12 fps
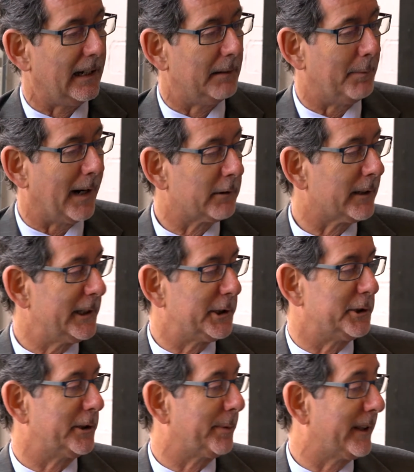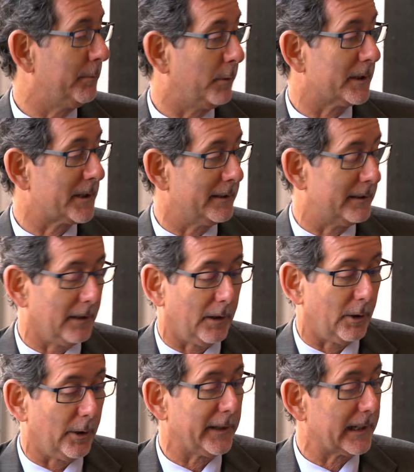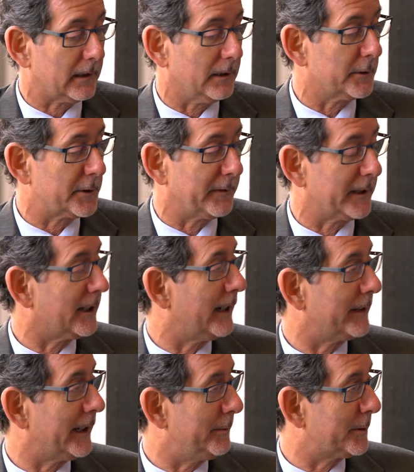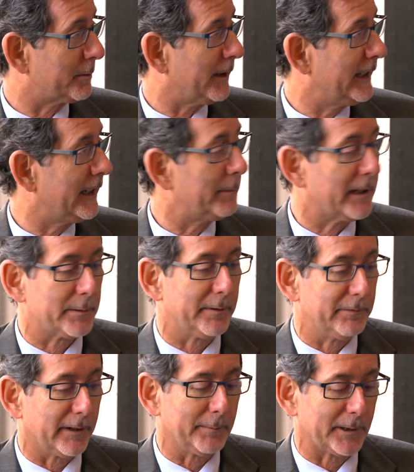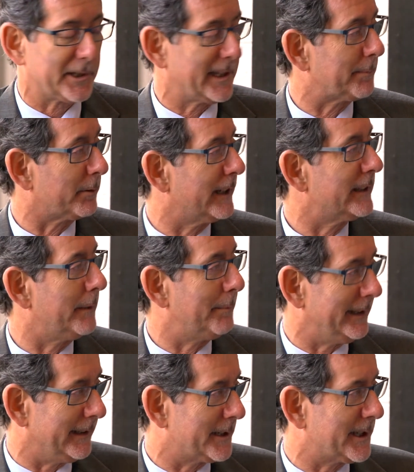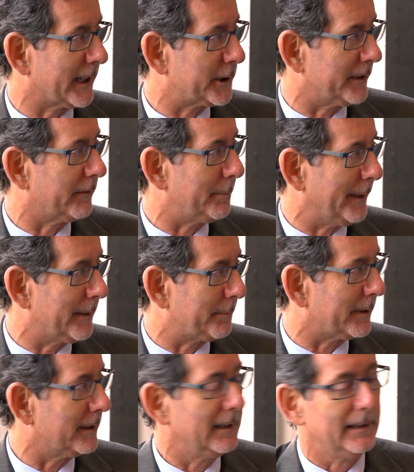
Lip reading: My relationship with him wasn't all that close for the time that he was writing, because we very much separate the opinion section of the paper